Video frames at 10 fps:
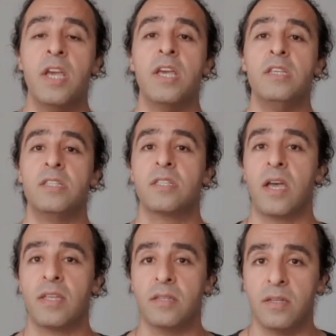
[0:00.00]

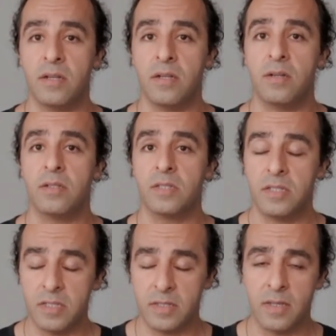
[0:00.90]
inside their
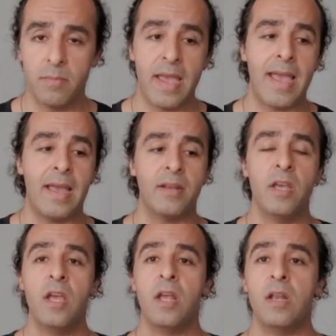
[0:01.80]
system. And
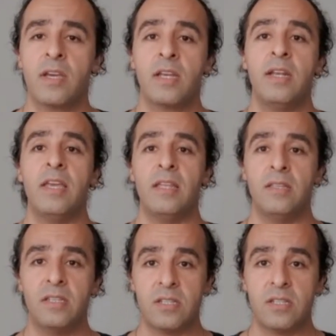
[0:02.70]
luckily in this